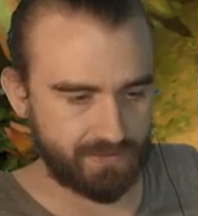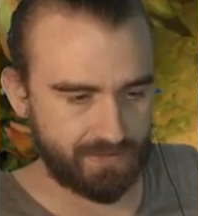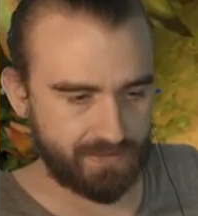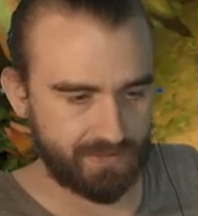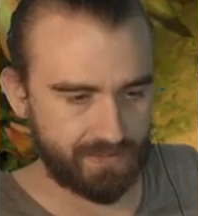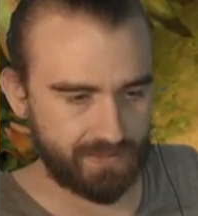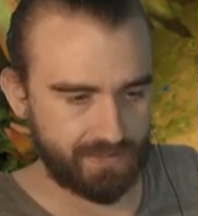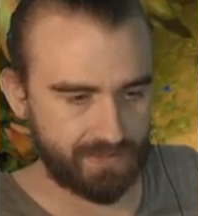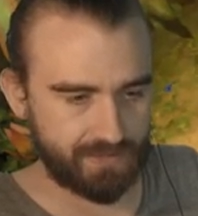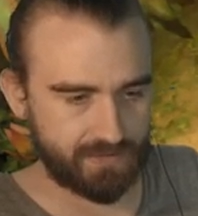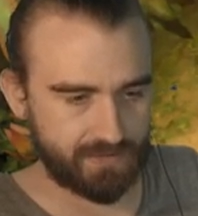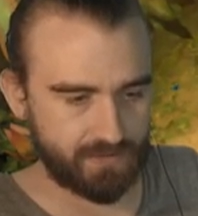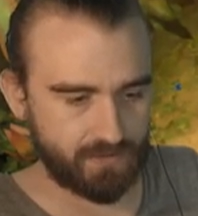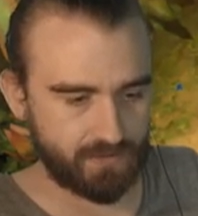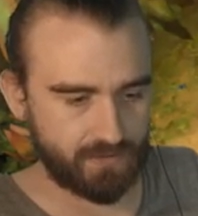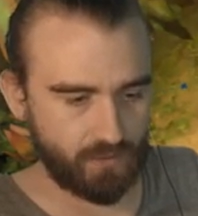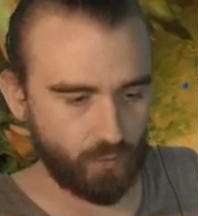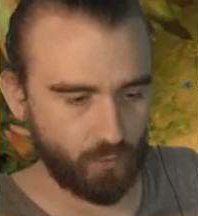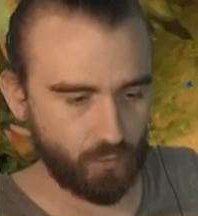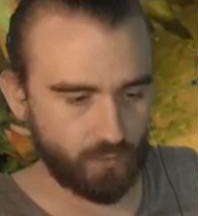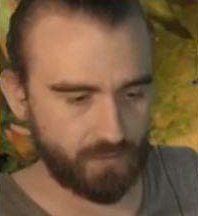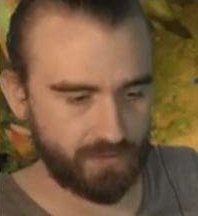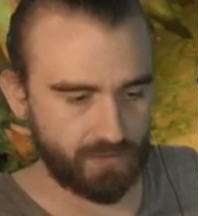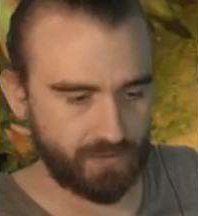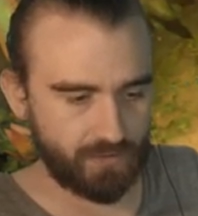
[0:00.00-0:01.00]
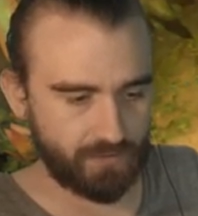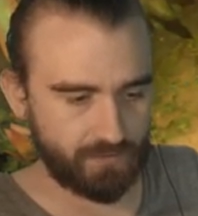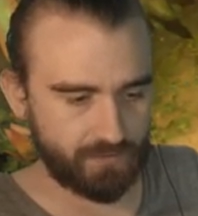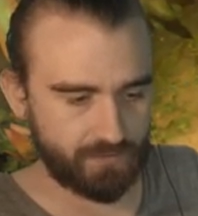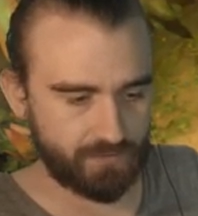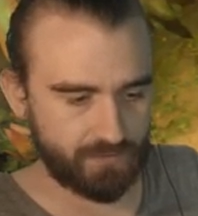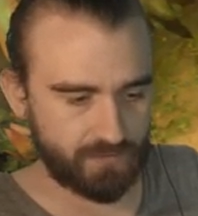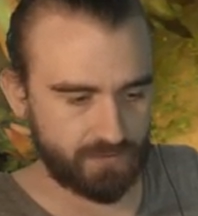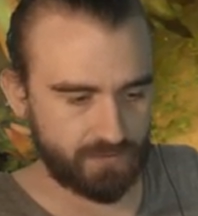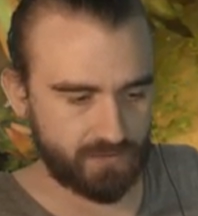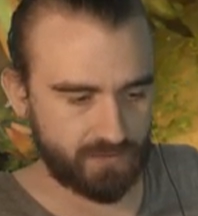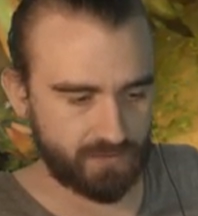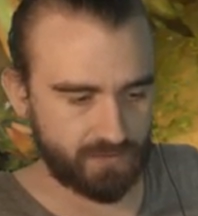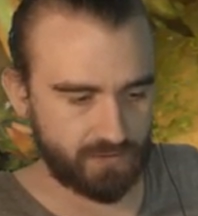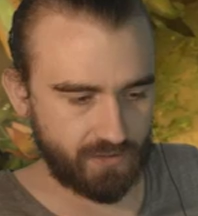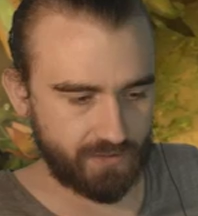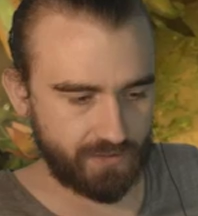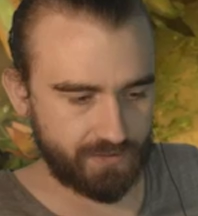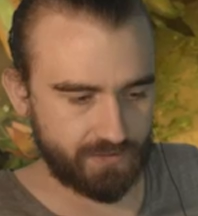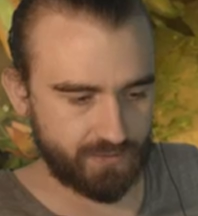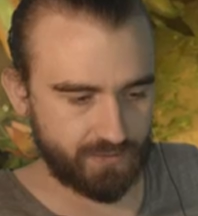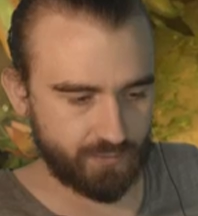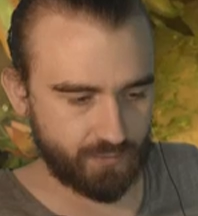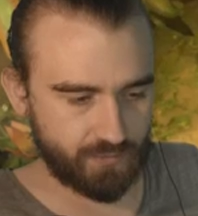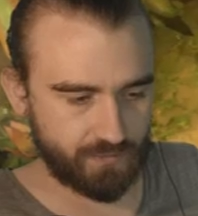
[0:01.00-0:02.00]
And oh no, uh,
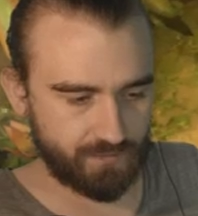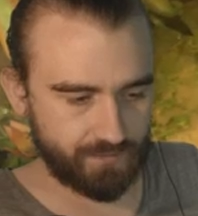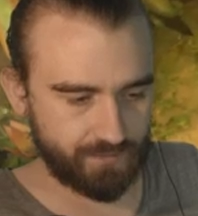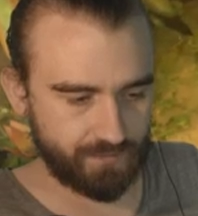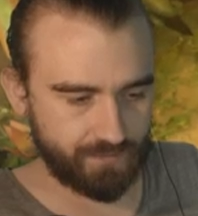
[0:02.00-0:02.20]
sure.